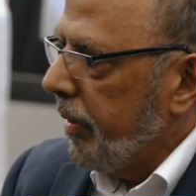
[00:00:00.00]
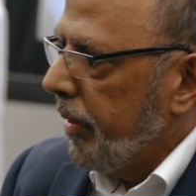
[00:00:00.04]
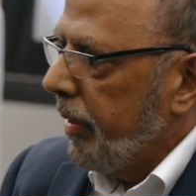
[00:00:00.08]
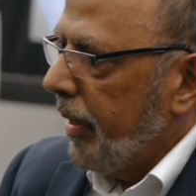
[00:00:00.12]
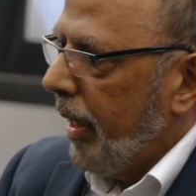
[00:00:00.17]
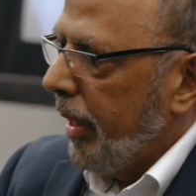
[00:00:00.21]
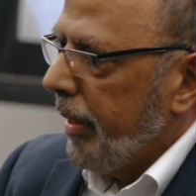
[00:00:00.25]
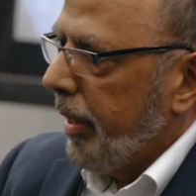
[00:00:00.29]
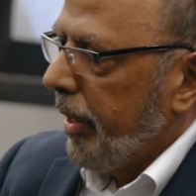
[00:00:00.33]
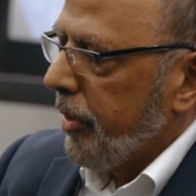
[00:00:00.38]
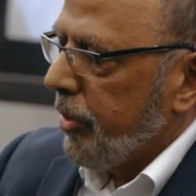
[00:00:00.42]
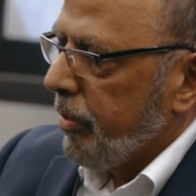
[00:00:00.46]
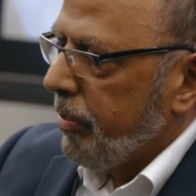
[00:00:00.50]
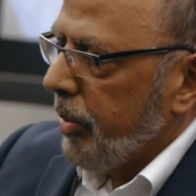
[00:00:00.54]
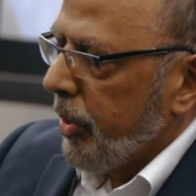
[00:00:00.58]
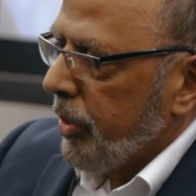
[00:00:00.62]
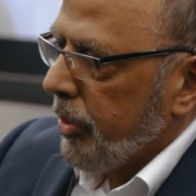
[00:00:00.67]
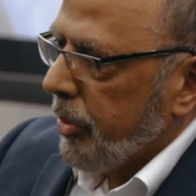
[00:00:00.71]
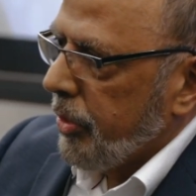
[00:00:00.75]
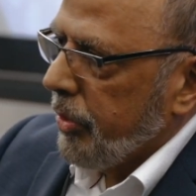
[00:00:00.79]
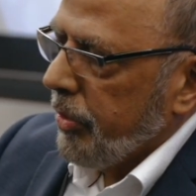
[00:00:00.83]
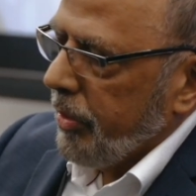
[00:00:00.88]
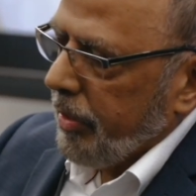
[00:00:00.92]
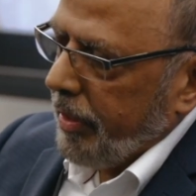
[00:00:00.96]

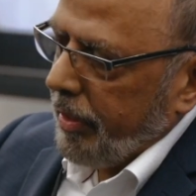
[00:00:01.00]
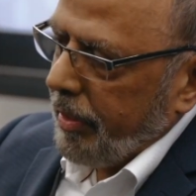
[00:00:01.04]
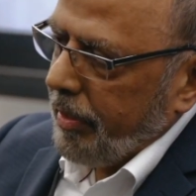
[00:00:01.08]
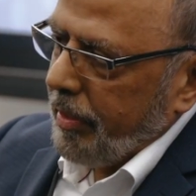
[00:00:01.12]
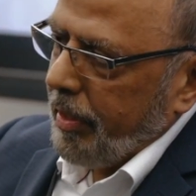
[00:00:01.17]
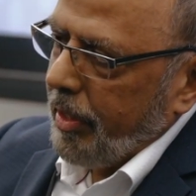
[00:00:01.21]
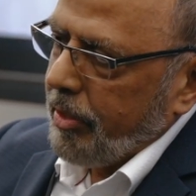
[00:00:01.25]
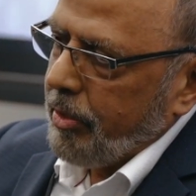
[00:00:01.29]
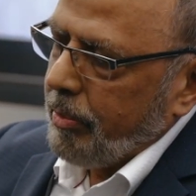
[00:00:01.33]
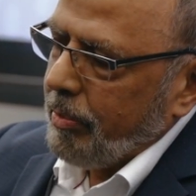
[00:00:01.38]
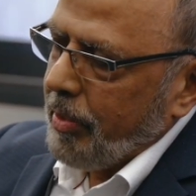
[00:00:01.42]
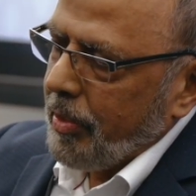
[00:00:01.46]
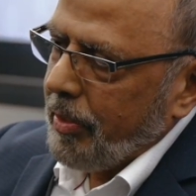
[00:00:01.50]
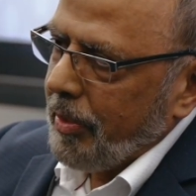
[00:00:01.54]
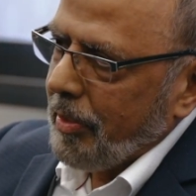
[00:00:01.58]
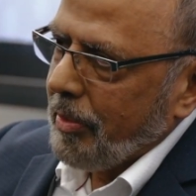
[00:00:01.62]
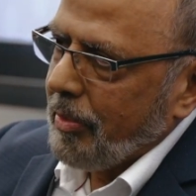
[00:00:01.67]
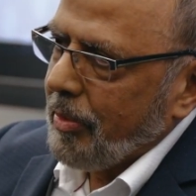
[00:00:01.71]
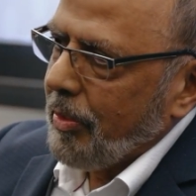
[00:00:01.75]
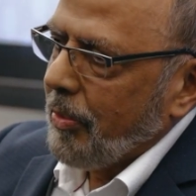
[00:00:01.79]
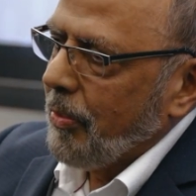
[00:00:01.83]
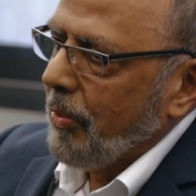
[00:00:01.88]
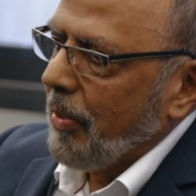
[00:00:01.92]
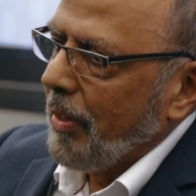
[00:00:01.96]

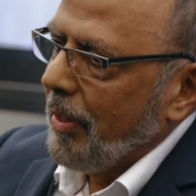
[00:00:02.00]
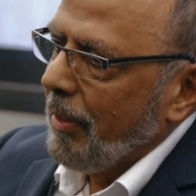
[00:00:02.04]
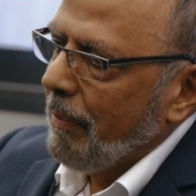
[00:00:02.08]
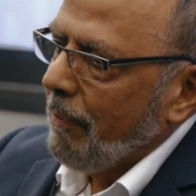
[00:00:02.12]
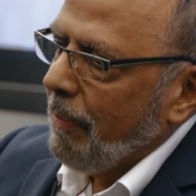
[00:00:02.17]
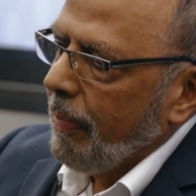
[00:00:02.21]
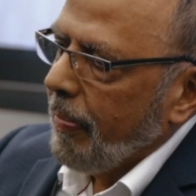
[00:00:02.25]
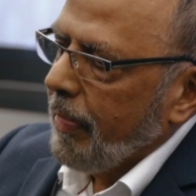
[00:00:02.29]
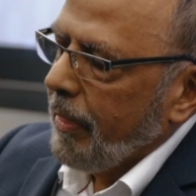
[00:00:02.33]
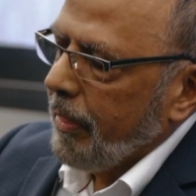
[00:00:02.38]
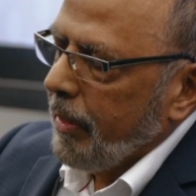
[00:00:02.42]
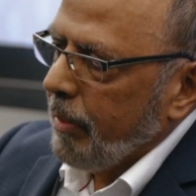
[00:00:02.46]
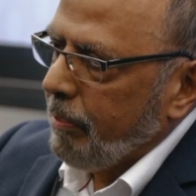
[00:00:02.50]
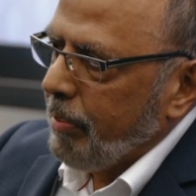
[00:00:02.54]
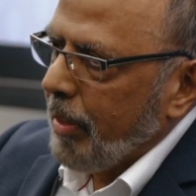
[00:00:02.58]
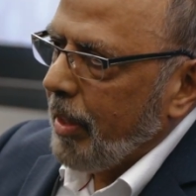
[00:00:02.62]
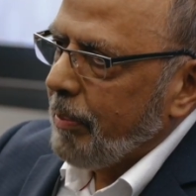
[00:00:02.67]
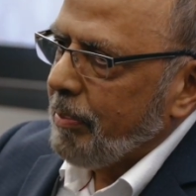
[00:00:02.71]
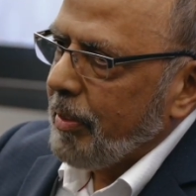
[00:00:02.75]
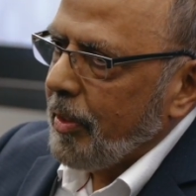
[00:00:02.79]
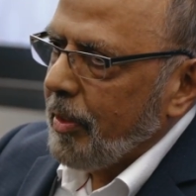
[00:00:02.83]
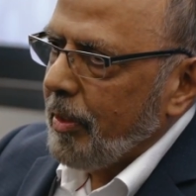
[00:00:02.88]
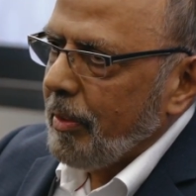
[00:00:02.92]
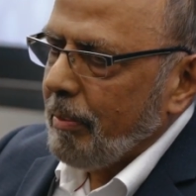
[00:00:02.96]
attributing to the
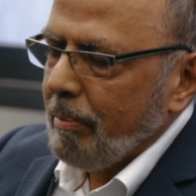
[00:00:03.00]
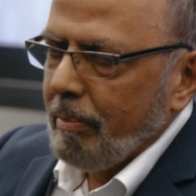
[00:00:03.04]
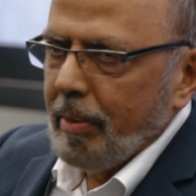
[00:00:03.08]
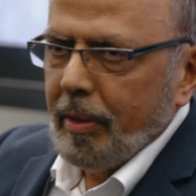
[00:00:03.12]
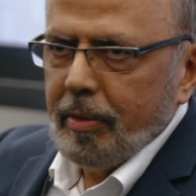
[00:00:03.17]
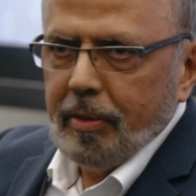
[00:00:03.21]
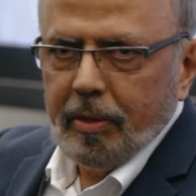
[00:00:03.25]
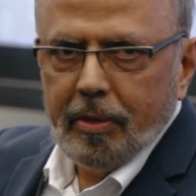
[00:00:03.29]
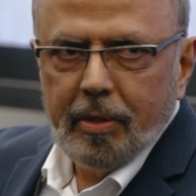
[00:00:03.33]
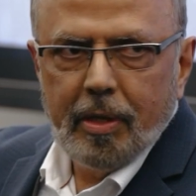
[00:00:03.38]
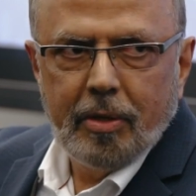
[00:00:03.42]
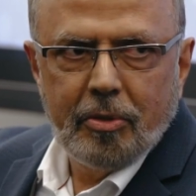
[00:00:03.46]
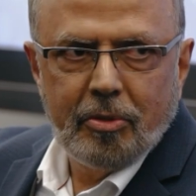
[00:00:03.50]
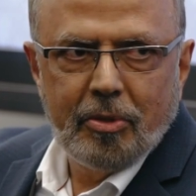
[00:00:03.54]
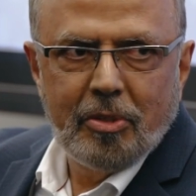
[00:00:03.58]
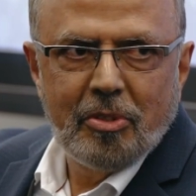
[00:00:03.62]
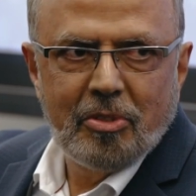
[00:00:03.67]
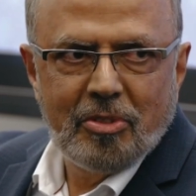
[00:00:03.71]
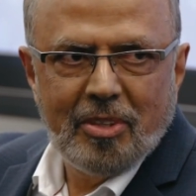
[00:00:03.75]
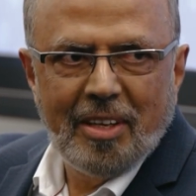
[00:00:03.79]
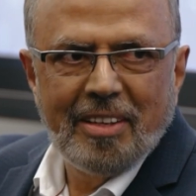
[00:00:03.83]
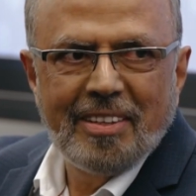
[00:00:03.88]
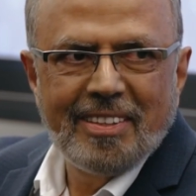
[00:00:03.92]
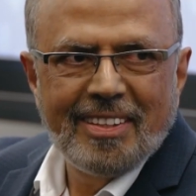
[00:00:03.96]
people, but the country
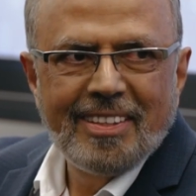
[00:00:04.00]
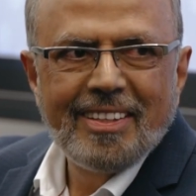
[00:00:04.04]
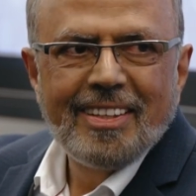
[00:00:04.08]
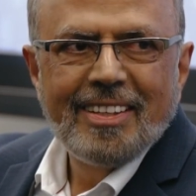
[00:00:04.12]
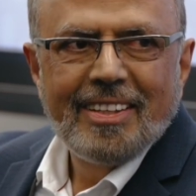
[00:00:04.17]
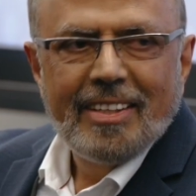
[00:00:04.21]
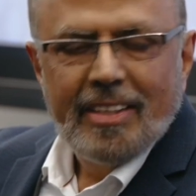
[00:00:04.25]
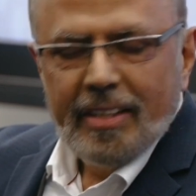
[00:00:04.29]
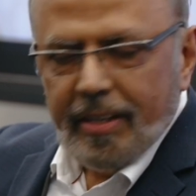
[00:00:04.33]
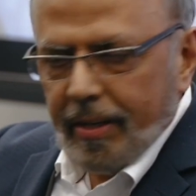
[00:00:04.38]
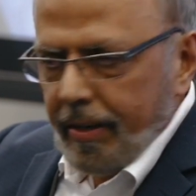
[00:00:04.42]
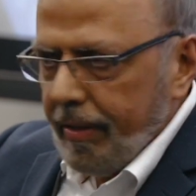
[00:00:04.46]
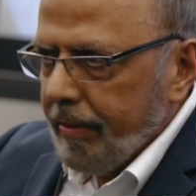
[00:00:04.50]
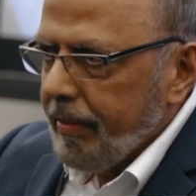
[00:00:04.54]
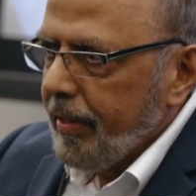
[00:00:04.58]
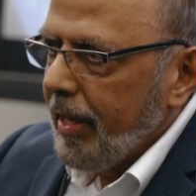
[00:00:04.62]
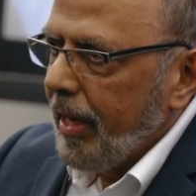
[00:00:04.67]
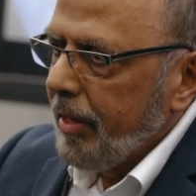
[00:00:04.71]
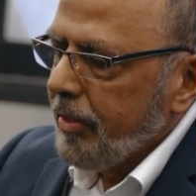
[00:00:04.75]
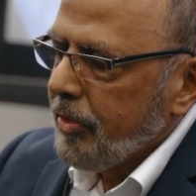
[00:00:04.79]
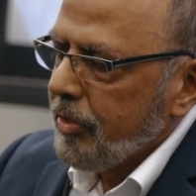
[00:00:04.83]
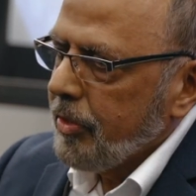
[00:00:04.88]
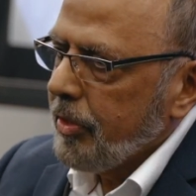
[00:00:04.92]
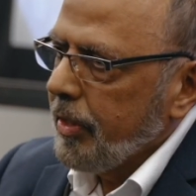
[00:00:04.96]
state, and
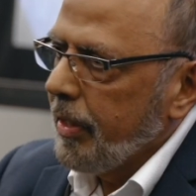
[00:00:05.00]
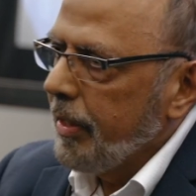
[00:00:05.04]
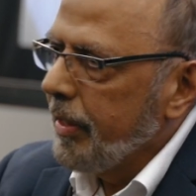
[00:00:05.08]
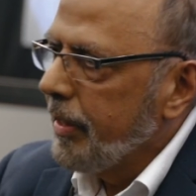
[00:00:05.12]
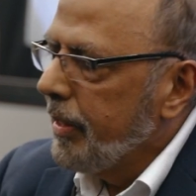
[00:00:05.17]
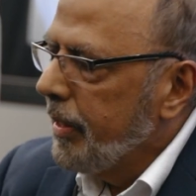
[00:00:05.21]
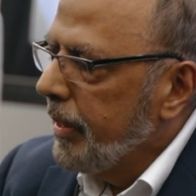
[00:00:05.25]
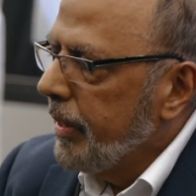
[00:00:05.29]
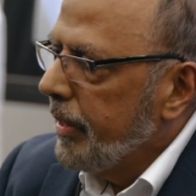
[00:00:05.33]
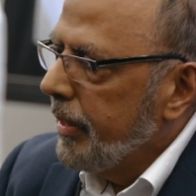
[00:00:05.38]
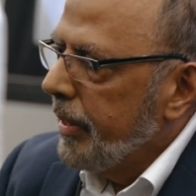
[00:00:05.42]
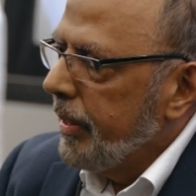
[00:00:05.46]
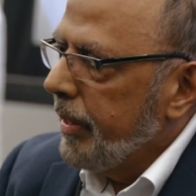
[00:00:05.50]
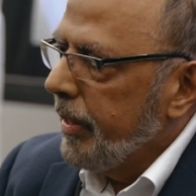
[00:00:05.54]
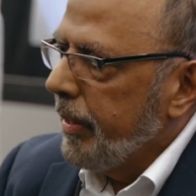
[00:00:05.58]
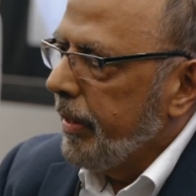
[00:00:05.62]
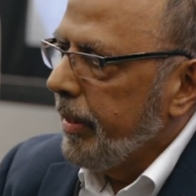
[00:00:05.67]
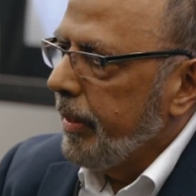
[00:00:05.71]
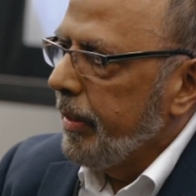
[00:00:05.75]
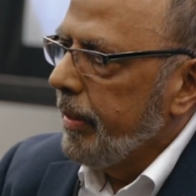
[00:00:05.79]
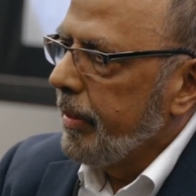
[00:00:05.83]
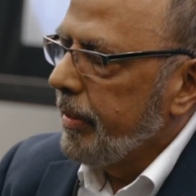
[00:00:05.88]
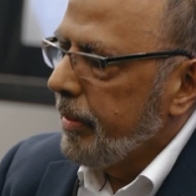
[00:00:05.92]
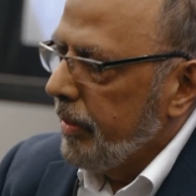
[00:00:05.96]
that's
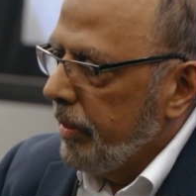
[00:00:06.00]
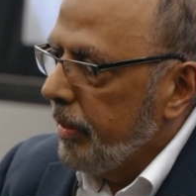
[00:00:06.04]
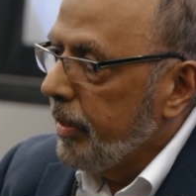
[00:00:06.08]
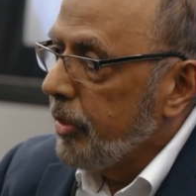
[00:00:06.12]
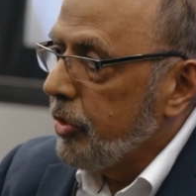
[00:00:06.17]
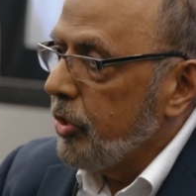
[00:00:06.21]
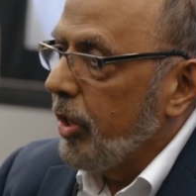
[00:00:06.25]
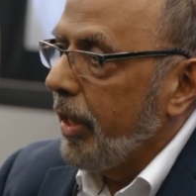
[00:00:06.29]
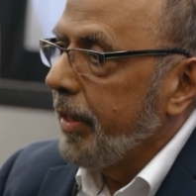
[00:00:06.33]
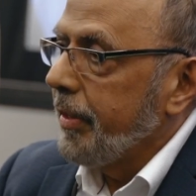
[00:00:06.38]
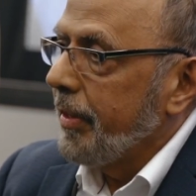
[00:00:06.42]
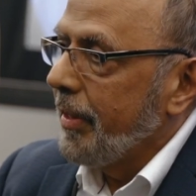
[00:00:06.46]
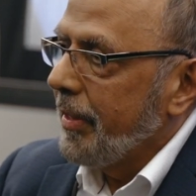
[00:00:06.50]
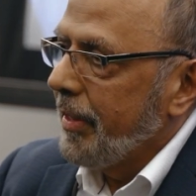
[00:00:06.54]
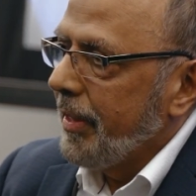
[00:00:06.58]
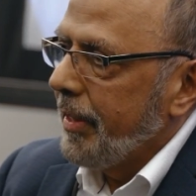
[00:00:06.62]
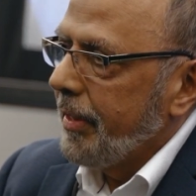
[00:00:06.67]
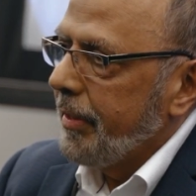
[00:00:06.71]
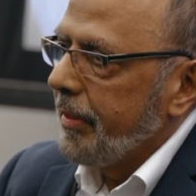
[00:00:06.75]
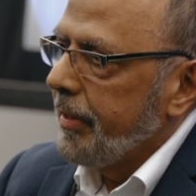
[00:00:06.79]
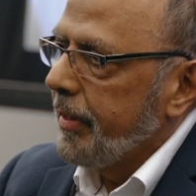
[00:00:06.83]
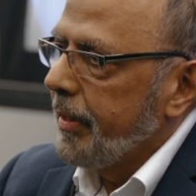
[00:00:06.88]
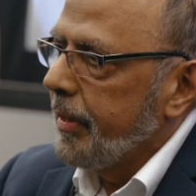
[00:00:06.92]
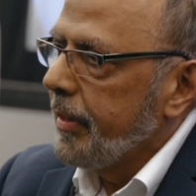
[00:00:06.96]

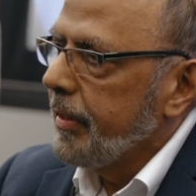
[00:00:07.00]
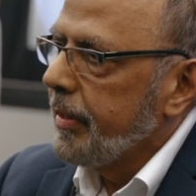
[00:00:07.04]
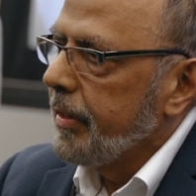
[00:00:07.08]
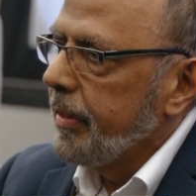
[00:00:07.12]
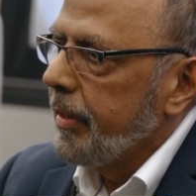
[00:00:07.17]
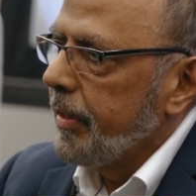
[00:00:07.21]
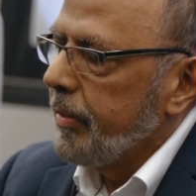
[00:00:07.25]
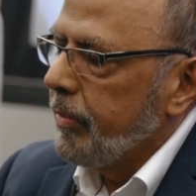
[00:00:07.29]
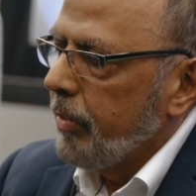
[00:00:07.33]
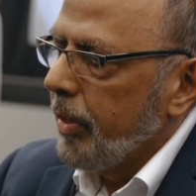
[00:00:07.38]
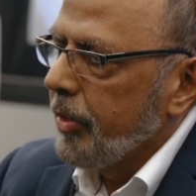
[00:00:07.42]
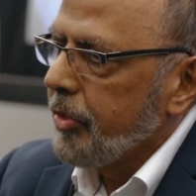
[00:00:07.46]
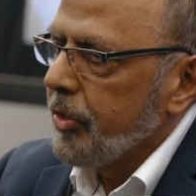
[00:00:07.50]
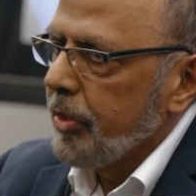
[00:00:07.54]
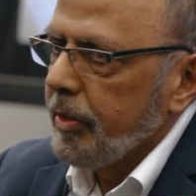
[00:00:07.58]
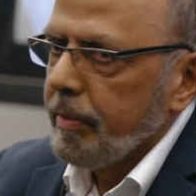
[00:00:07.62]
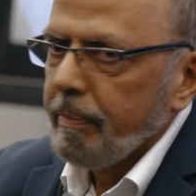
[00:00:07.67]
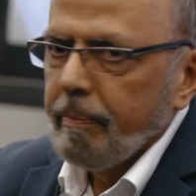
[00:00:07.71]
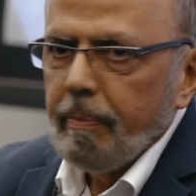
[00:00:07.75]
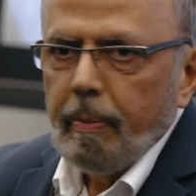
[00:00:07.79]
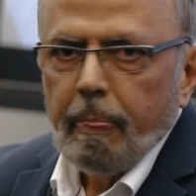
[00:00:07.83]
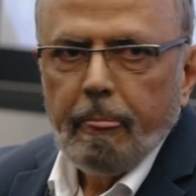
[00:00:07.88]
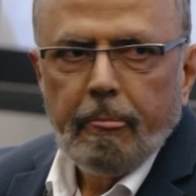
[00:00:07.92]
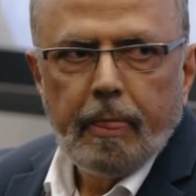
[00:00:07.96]
China and Russia.